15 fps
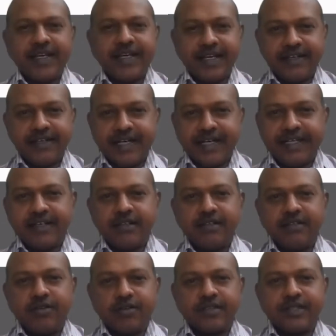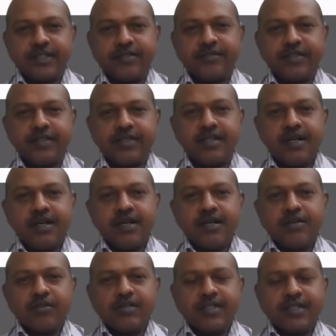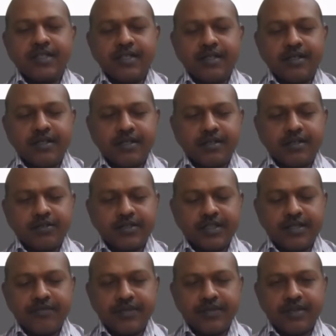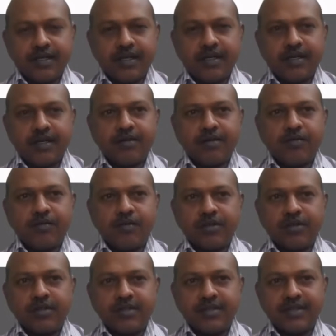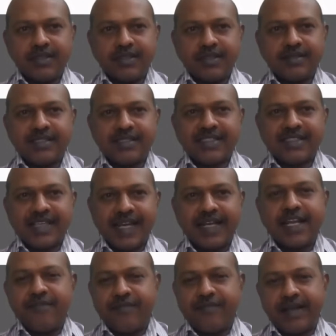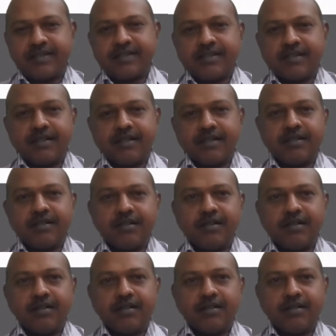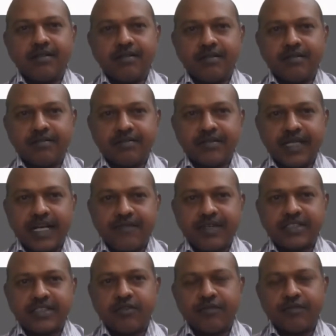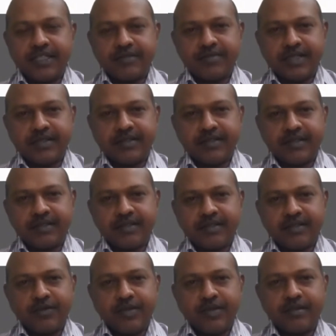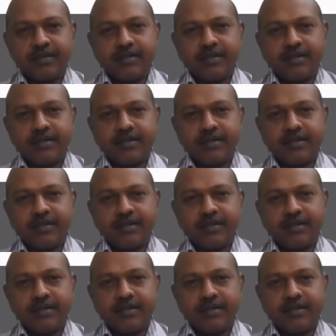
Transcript: in detail, Dr. Griffin. Dr. Griffin, what are the side effects of treatment during